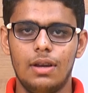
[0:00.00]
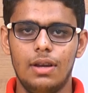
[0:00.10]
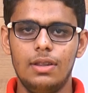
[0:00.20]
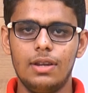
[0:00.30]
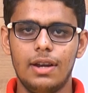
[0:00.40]

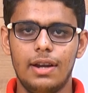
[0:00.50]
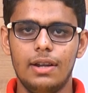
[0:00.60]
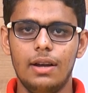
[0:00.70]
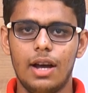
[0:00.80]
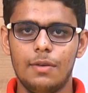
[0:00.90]
In the
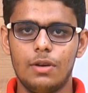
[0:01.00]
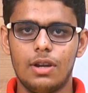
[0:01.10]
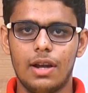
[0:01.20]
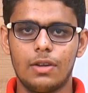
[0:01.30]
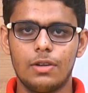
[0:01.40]
end, I would
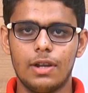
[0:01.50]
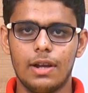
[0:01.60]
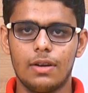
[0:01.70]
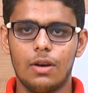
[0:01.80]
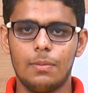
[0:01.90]
like to
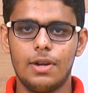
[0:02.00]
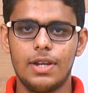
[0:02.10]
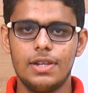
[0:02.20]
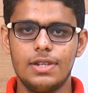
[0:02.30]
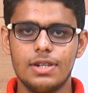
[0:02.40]
thank all my
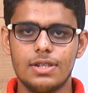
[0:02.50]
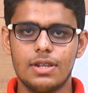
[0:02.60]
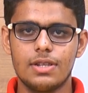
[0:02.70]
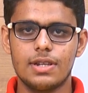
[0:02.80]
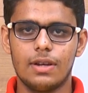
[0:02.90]
teachers
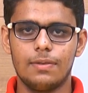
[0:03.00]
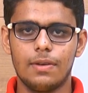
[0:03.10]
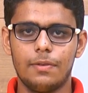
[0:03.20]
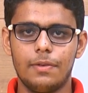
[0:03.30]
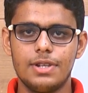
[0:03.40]
and
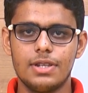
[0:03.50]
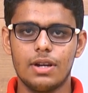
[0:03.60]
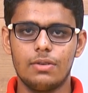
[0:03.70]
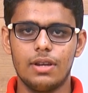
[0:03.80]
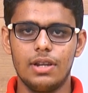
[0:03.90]
staff of FIITJEE
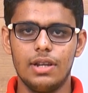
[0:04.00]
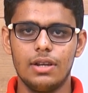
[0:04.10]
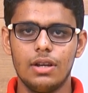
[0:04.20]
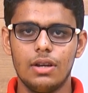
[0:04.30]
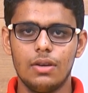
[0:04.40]
South
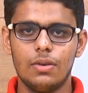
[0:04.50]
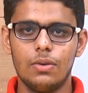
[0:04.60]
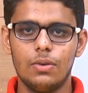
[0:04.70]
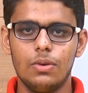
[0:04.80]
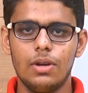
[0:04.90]
Delhi
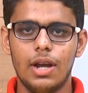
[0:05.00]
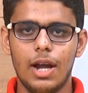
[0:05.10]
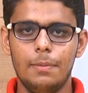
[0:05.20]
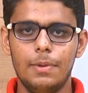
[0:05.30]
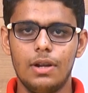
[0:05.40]
who
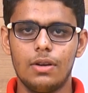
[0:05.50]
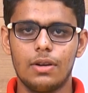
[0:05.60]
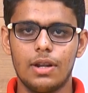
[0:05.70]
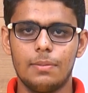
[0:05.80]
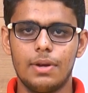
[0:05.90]
helped me a
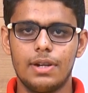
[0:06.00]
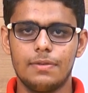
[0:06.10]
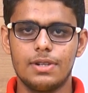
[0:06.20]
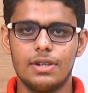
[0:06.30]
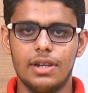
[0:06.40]
lot in my
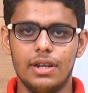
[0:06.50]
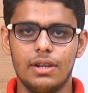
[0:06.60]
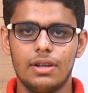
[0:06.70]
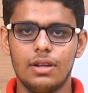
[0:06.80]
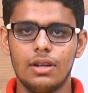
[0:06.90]
tough
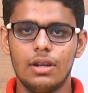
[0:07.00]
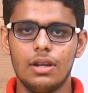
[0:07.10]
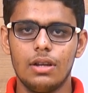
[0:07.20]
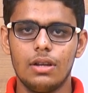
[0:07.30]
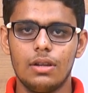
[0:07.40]
journey.
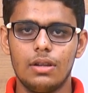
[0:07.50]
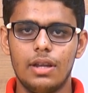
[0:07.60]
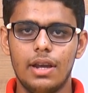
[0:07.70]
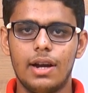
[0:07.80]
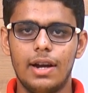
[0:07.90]

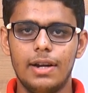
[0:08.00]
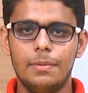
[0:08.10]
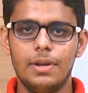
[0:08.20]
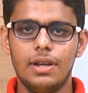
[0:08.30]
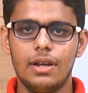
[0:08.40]
They
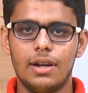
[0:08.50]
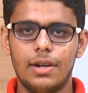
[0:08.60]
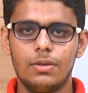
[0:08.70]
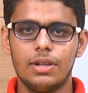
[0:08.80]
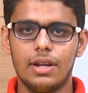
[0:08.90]
guided me
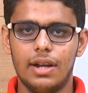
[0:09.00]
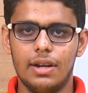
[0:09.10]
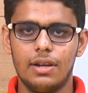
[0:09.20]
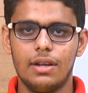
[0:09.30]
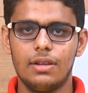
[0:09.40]
right to the
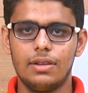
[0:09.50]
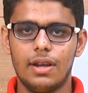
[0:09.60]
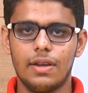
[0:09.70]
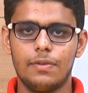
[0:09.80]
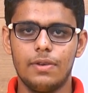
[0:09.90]
end.
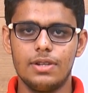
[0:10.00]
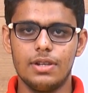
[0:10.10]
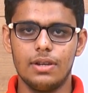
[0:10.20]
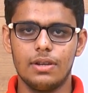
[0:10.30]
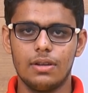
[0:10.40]
Thank you,
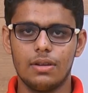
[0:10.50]
FIITJEE.